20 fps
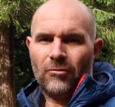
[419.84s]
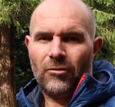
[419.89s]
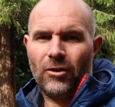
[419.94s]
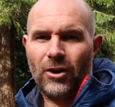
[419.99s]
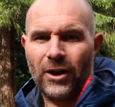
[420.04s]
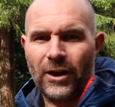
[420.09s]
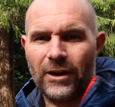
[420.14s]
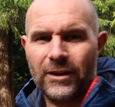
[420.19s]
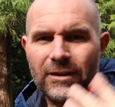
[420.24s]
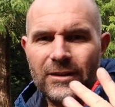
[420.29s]

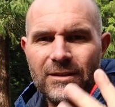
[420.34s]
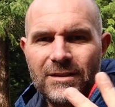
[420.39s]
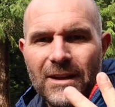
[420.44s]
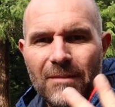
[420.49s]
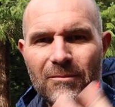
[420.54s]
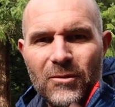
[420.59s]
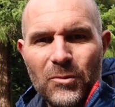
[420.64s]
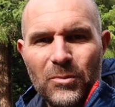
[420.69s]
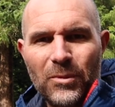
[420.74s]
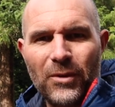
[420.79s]
Right,
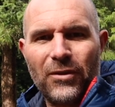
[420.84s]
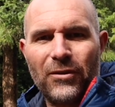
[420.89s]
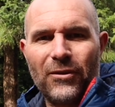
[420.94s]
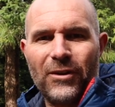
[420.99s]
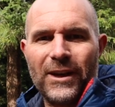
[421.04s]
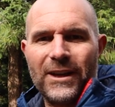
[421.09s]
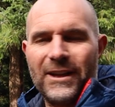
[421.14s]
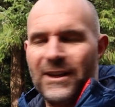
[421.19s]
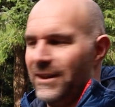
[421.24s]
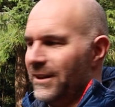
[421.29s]
tip number
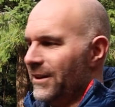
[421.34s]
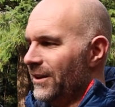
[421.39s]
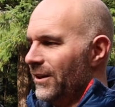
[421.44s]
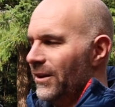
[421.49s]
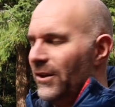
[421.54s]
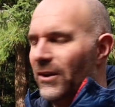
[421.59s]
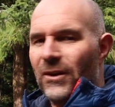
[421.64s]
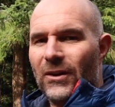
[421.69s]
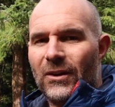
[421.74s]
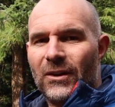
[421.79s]
3.
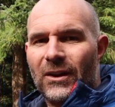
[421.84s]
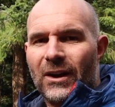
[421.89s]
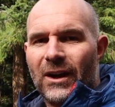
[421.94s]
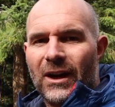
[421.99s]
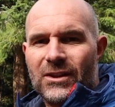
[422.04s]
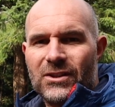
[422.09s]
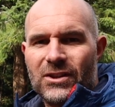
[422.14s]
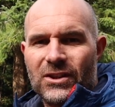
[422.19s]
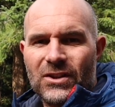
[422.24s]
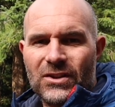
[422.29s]

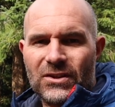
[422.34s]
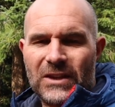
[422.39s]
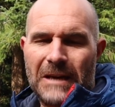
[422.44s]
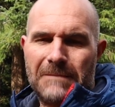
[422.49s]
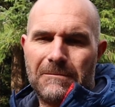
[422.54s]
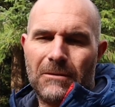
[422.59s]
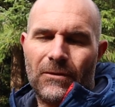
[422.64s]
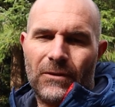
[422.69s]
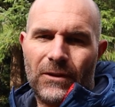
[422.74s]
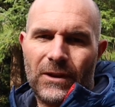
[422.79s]
As you can see,
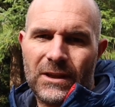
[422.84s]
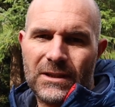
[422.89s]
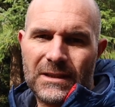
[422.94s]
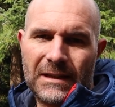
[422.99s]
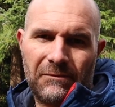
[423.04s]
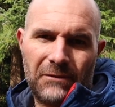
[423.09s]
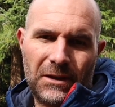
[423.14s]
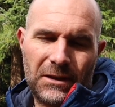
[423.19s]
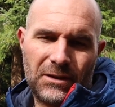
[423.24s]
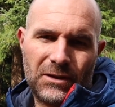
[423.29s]
I'm on the
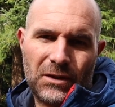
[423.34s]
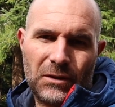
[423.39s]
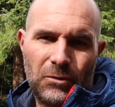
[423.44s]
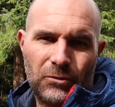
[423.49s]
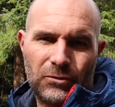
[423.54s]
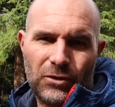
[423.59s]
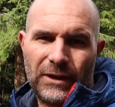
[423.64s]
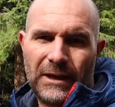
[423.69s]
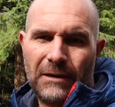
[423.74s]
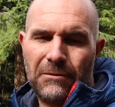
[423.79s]

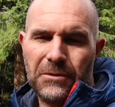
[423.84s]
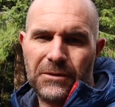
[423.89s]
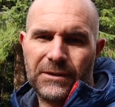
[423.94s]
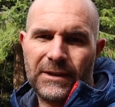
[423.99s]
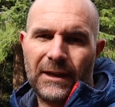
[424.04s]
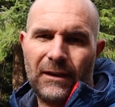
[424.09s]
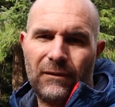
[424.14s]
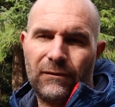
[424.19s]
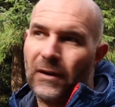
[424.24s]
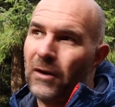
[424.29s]
70-200 now on the
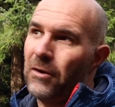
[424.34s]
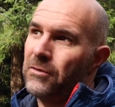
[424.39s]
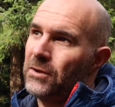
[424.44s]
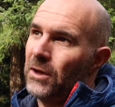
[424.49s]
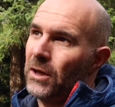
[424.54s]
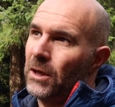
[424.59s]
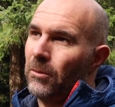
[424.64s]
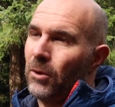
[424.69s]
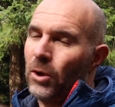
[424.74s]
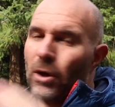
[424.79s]

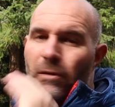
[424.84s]
telephoto, and I'm